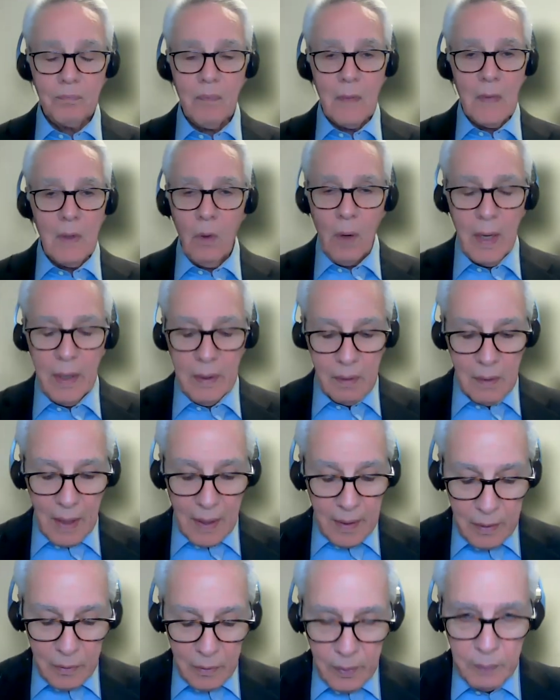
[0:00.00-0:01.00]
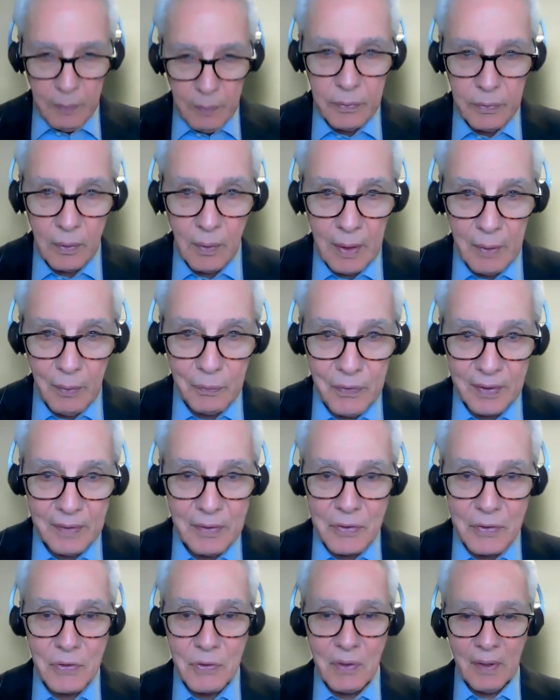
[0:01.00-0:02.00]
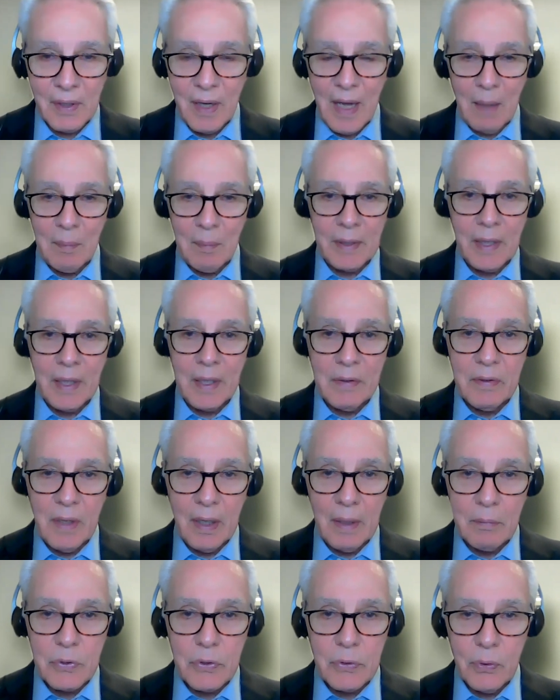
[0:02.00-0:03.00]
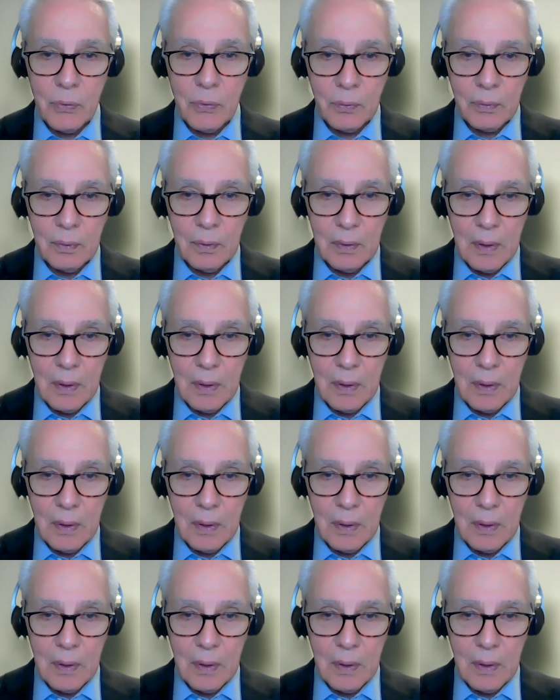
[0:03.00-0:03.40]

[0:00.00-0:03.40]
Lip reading: No, I agree with you. I don't think this is going to happen anytime soon,